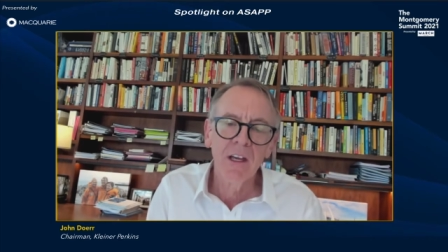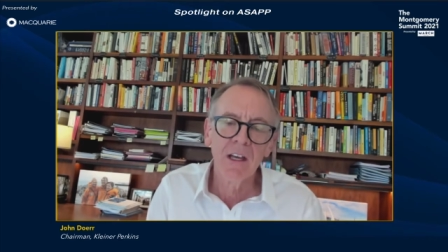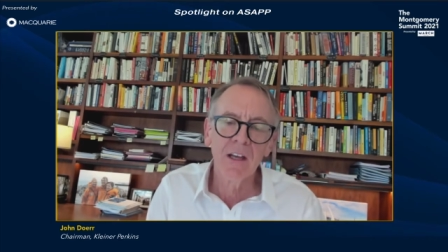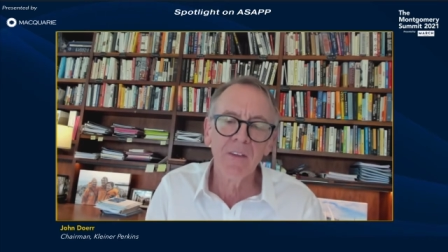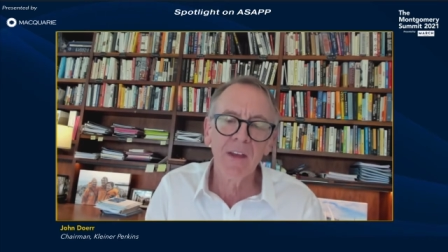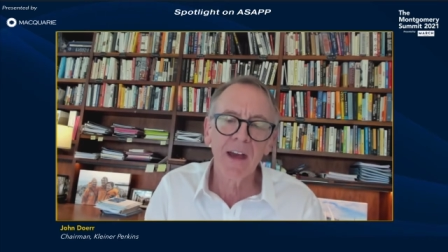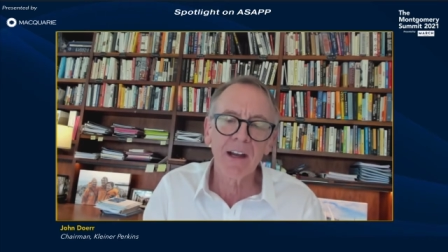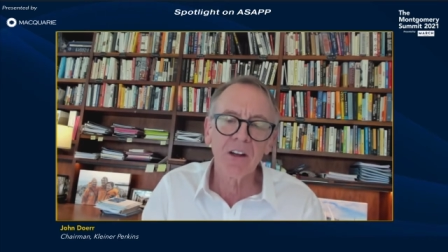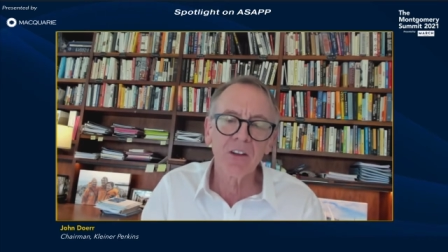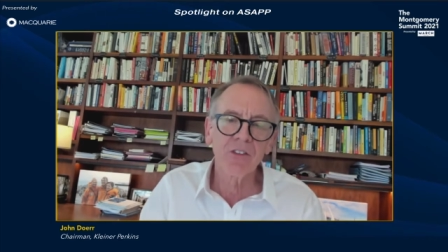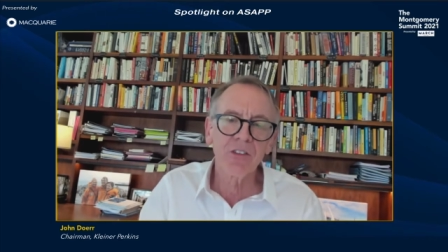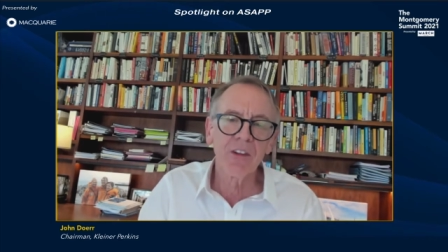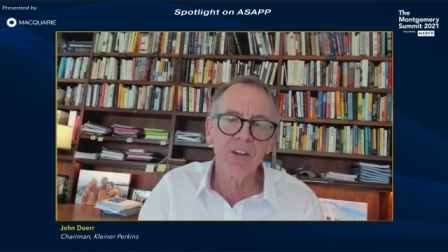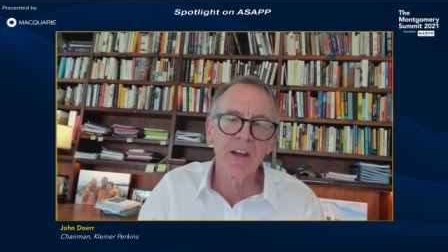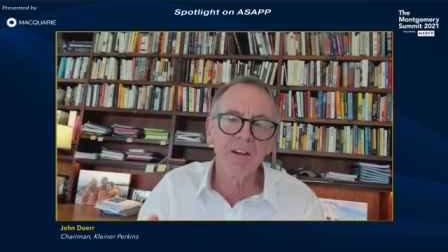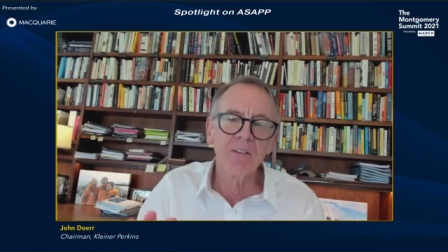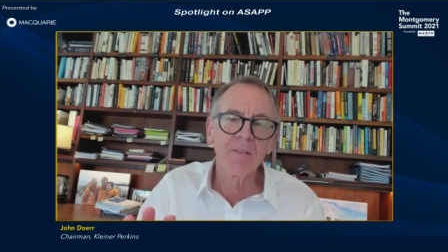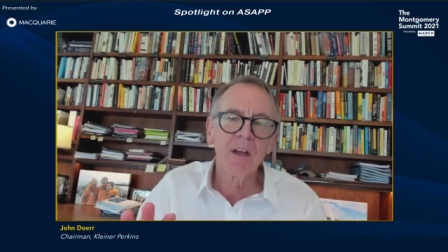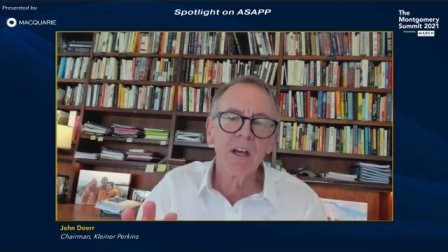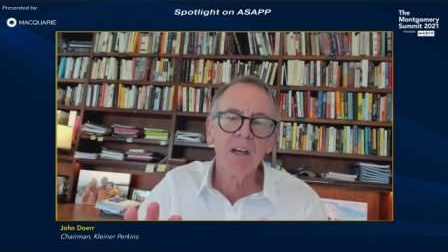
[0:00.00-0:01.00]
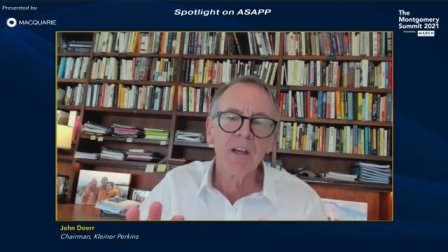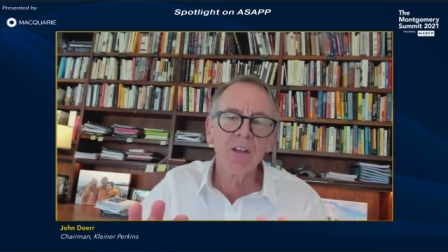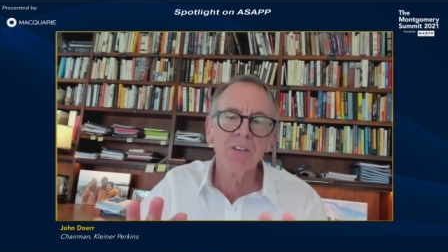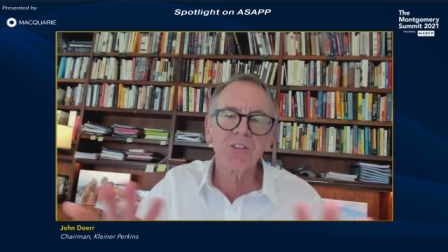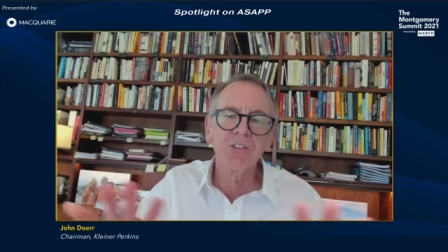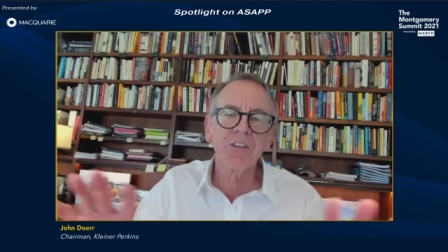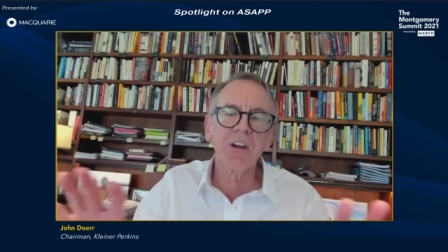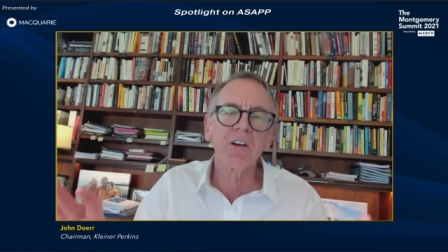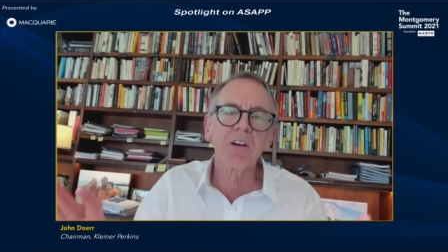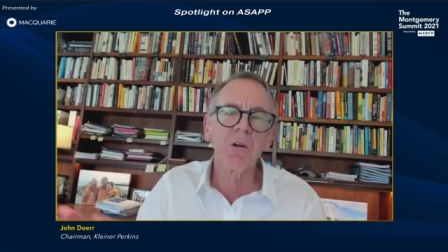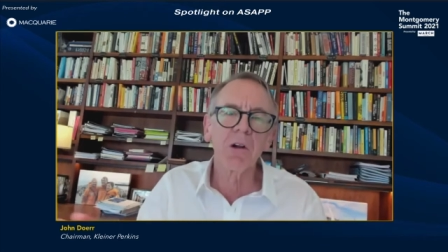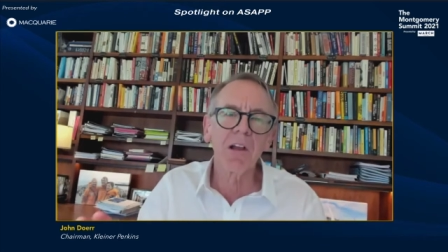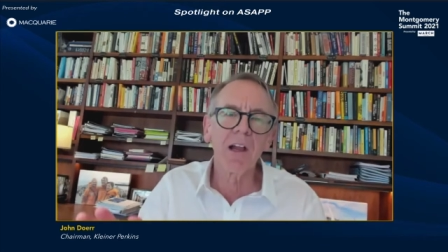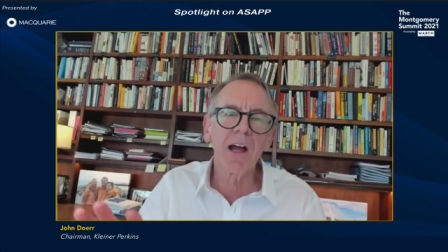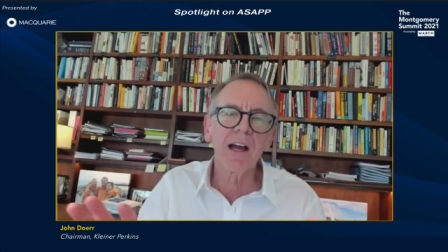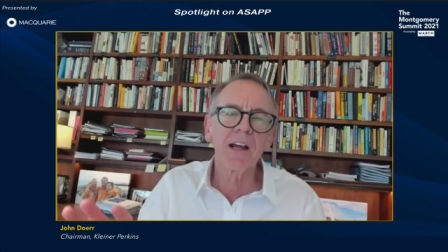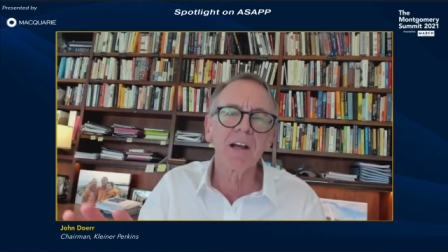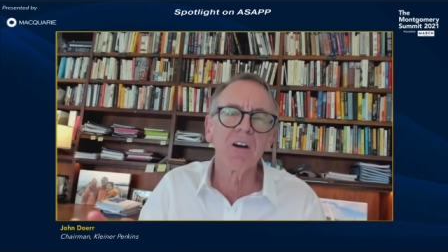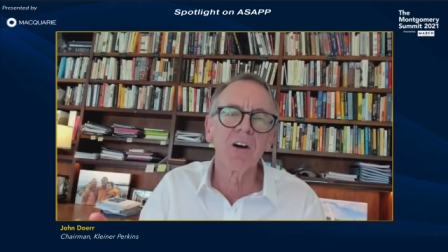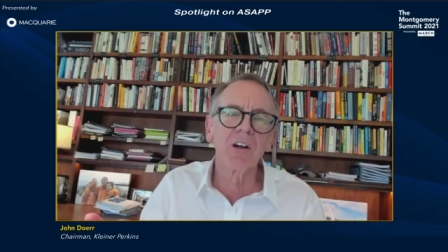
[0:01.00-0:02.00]
And that is that instead of
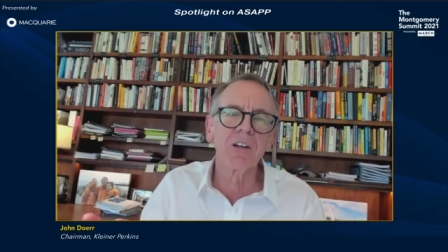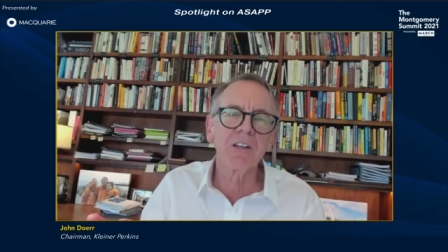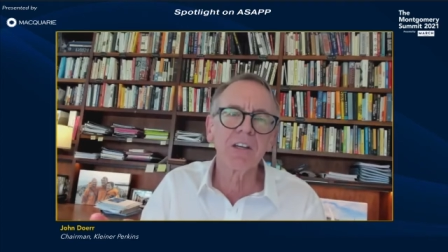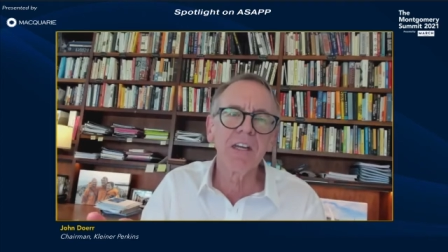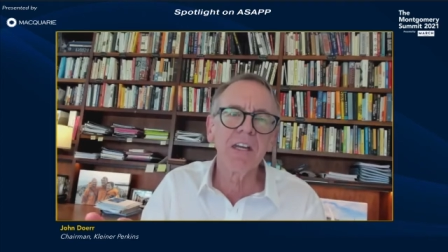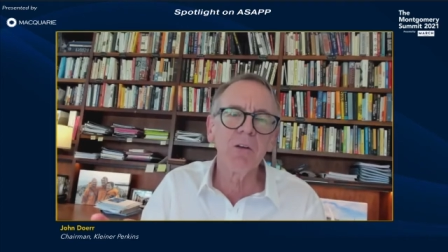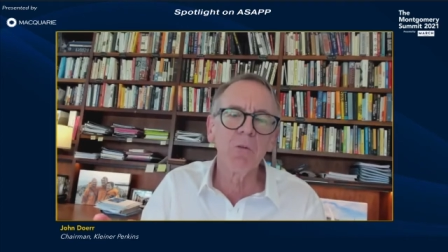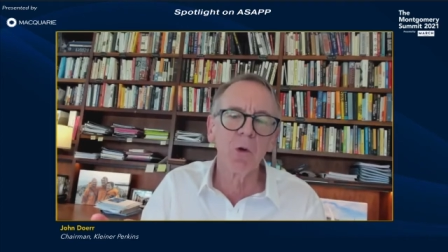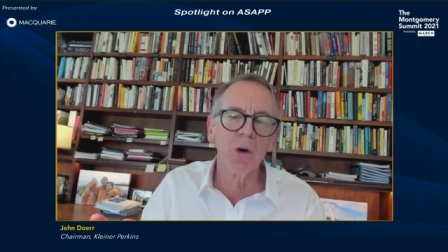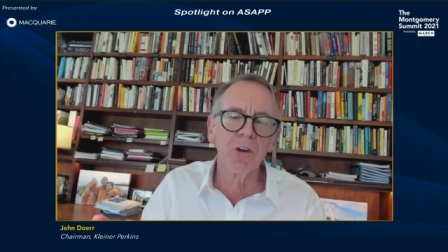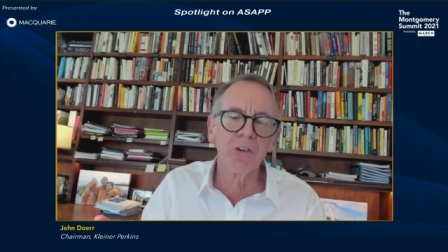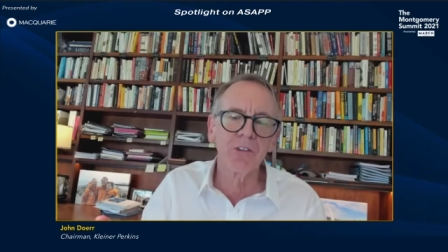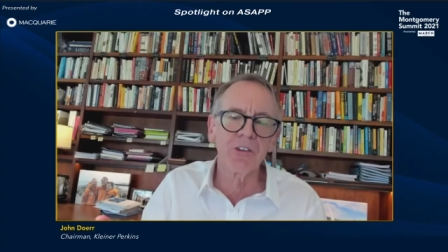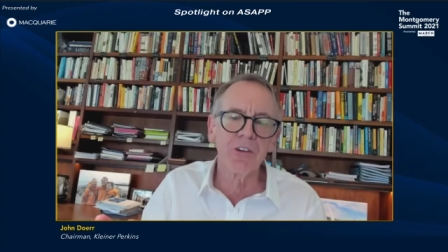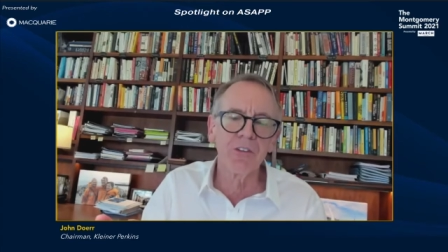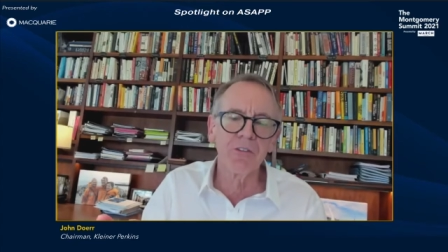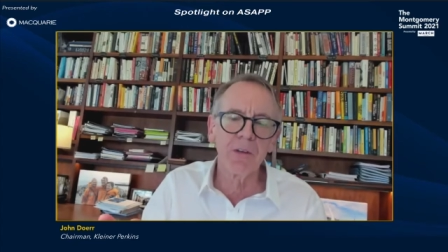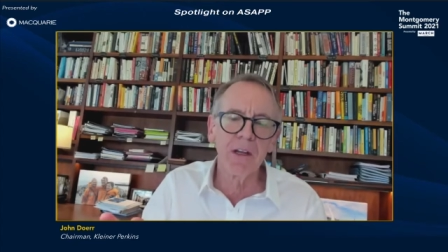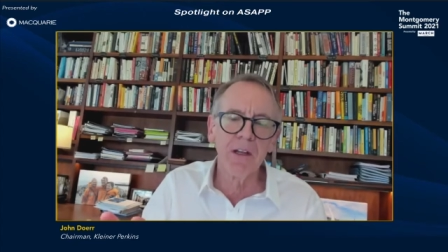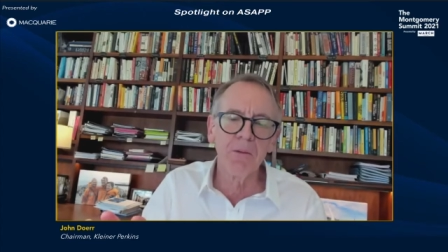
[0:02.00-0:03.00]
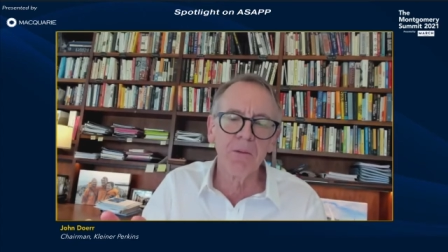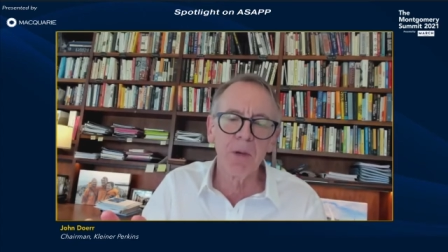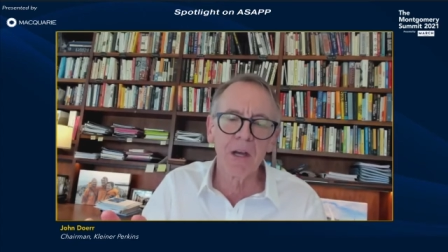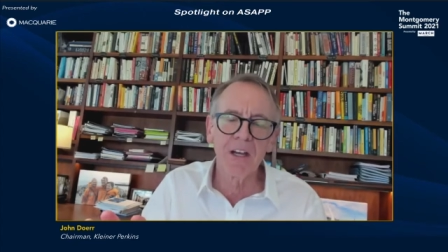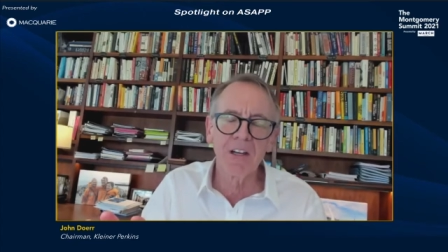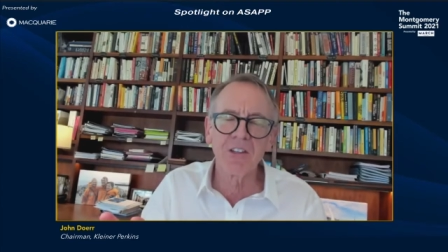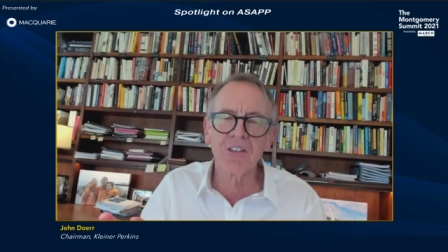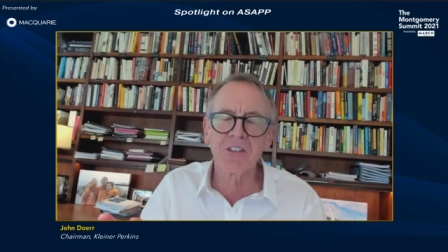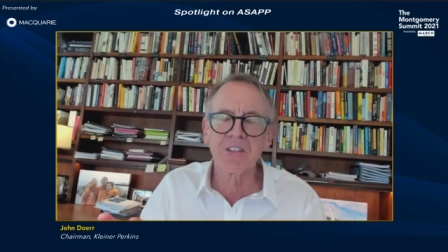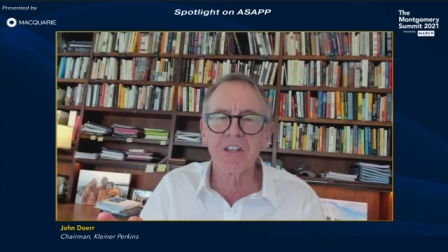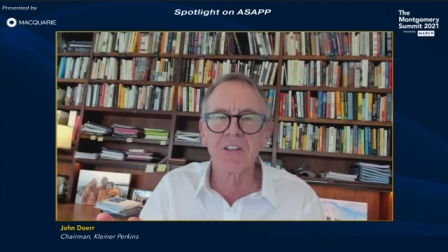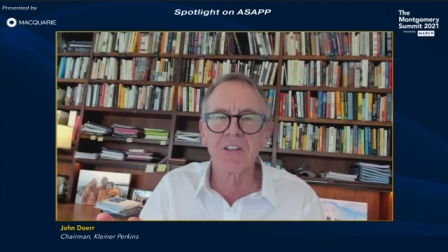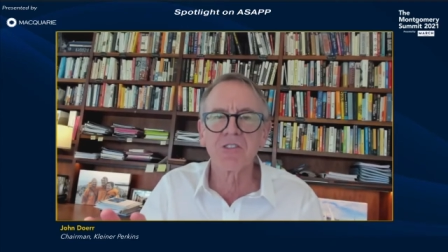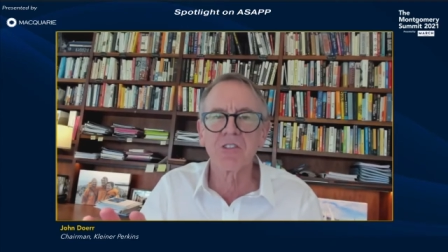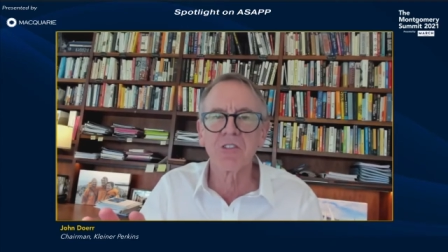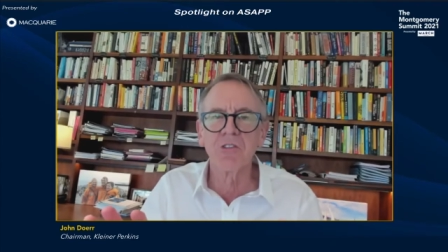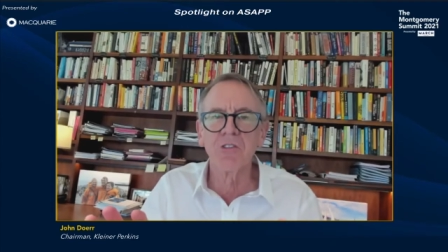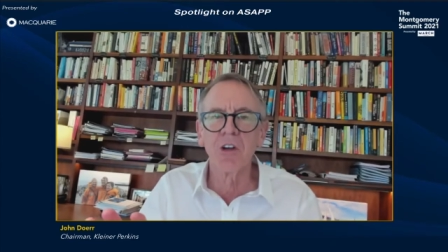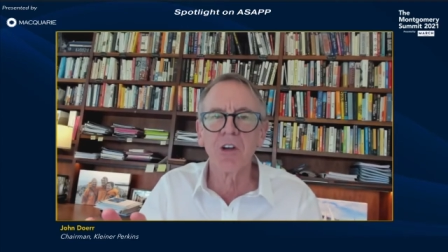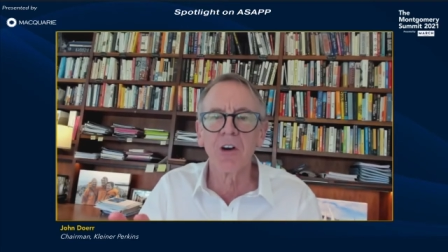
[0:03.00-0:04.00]
relying on keywords in pages,
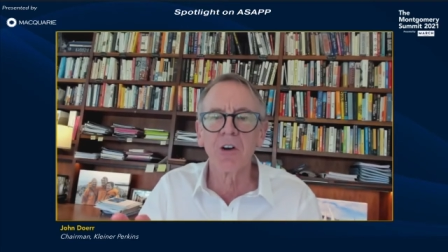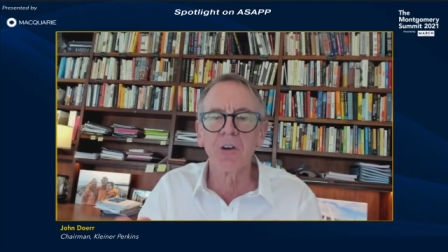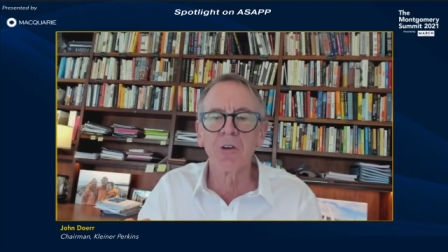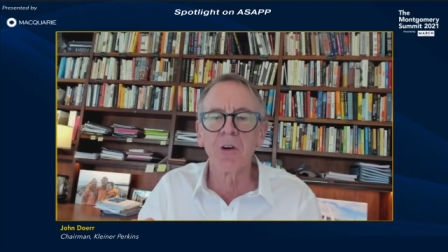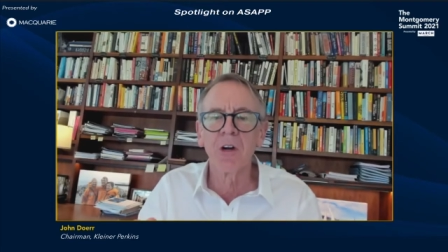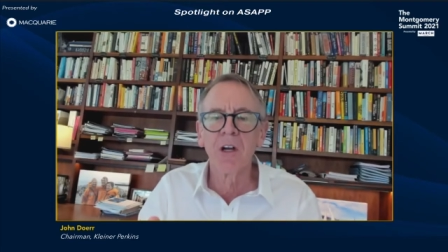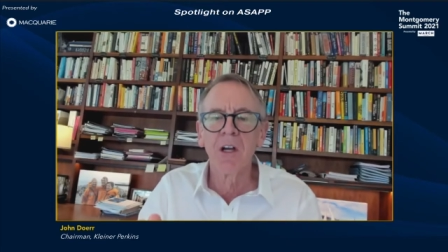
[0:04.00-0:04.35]
as you know,